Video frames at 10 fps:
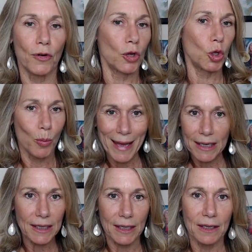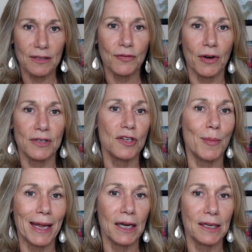for humanity as far as
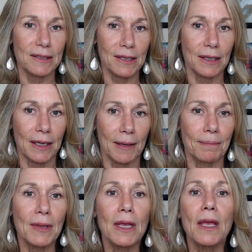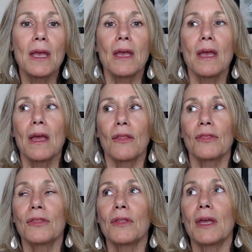humanity's healing?
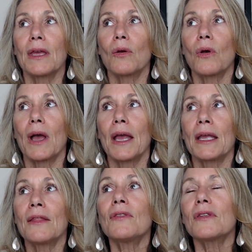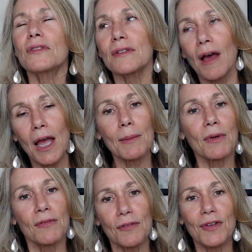In this time
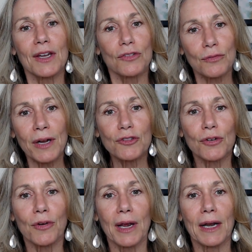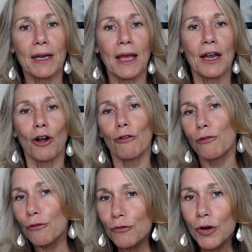of the Venus retrograde and our
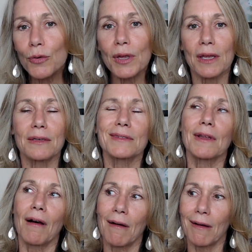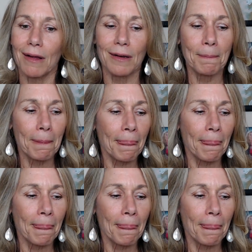focus on